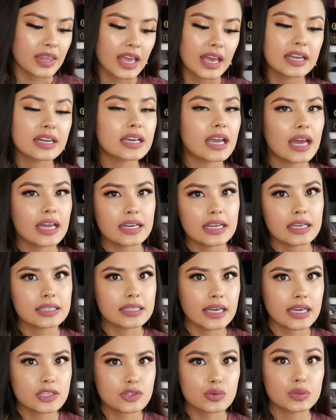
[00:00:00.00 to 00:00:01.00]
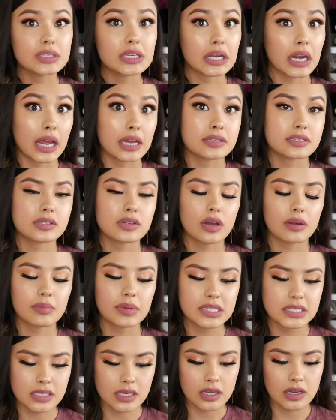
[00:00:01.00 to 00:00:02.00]
And again, it lays really nicely on
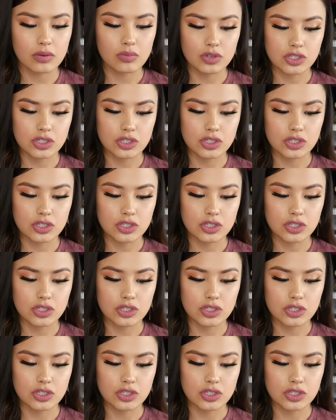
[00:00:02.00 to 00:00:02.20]
my skin,